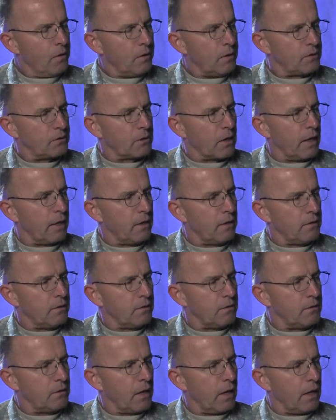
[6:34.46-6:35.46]
decided
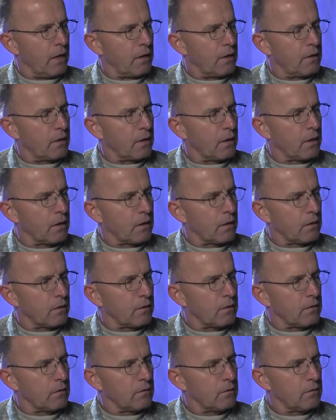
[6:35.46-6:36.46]
to take
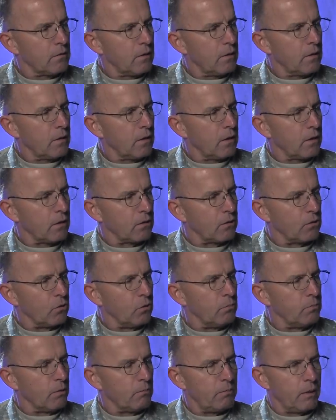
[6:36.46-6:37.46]
uh, a
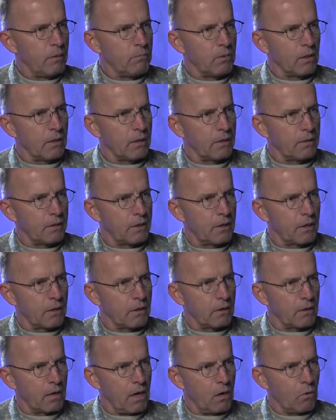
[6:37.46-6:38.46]
group of people out of the
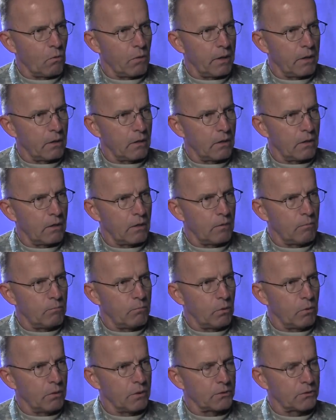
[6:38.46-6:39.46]
carrier air wing and
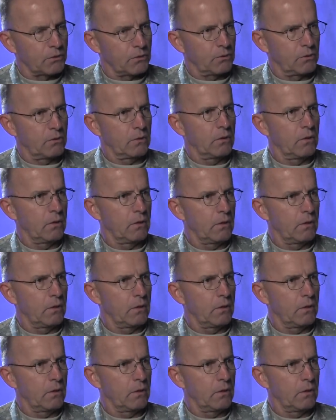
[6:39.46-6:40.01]
put us